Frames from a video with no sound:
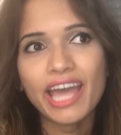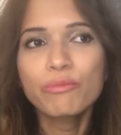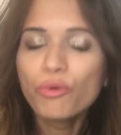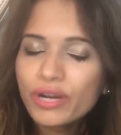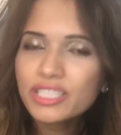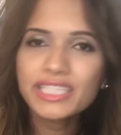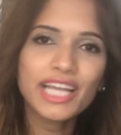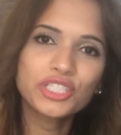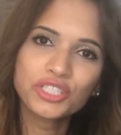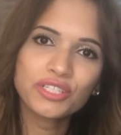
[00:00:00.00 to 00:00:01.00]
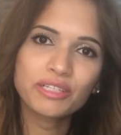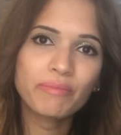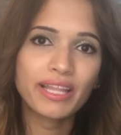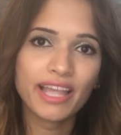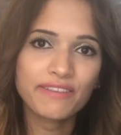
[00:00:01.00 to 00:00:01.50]
and more intentional in
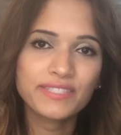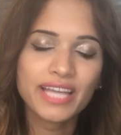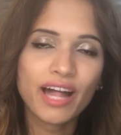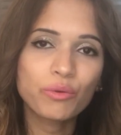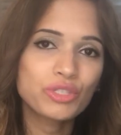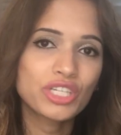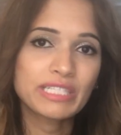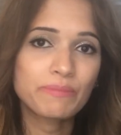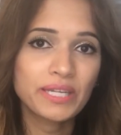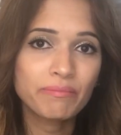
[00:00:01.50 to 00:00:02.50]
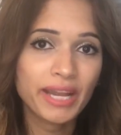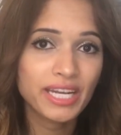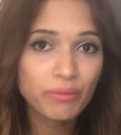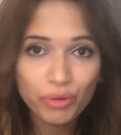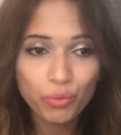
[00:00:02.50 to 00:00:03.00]
my lifestyle, which has been my
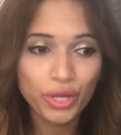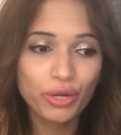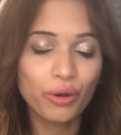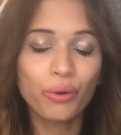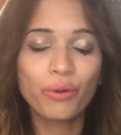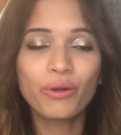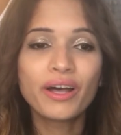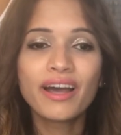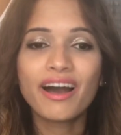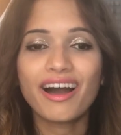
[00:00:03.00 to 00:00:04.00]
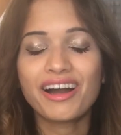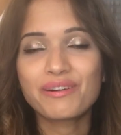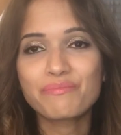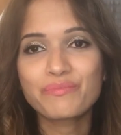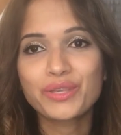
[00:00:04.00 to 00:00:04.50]
number one goal.
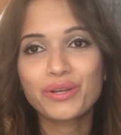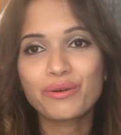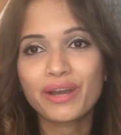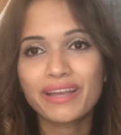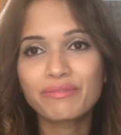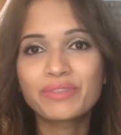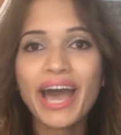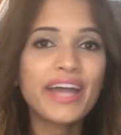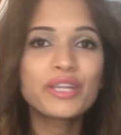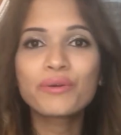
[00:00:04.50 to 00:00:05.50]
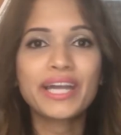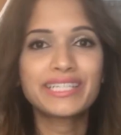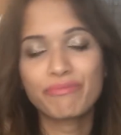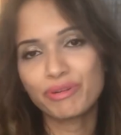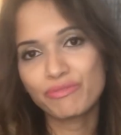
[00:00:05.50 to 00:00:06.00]
Um, you know, that you
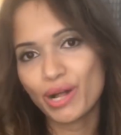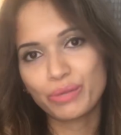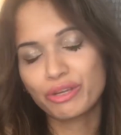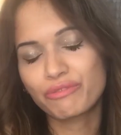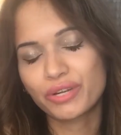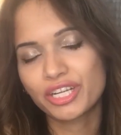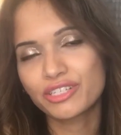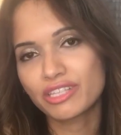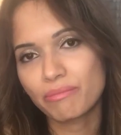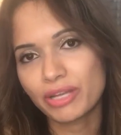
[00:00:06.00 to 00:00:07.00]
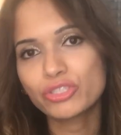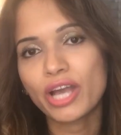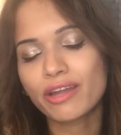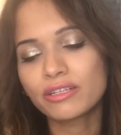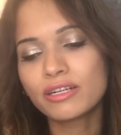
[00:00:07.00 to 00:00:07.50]
guys have been following for years on my
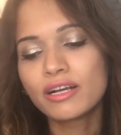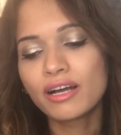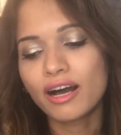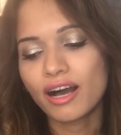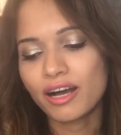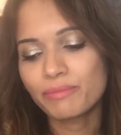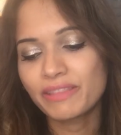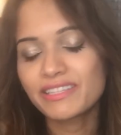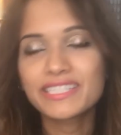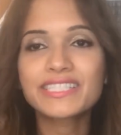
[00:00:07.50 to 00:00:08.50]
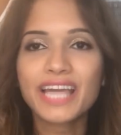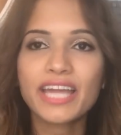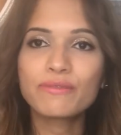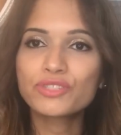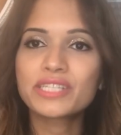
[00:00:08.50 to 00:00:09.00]
channel. Um, and this is
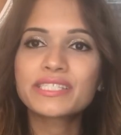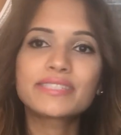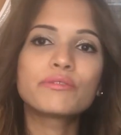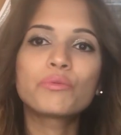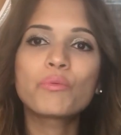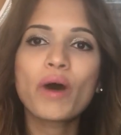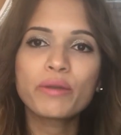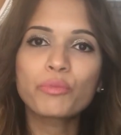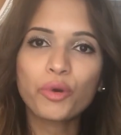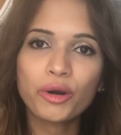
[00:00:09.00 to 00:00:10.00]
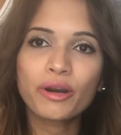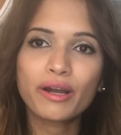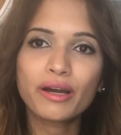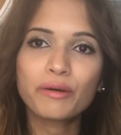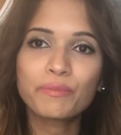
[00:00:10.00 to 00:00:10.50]
kind of just one more
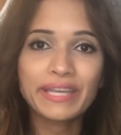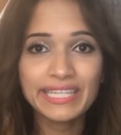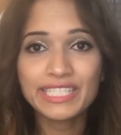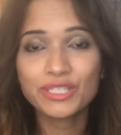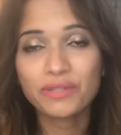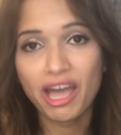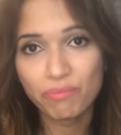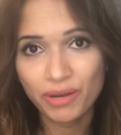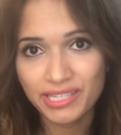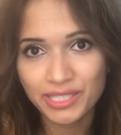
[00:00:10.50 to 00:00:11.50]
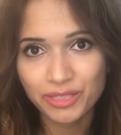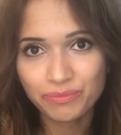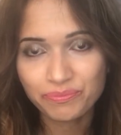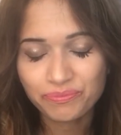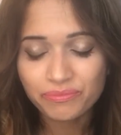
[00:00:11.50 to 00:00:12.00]
uh, piece to that puzzle.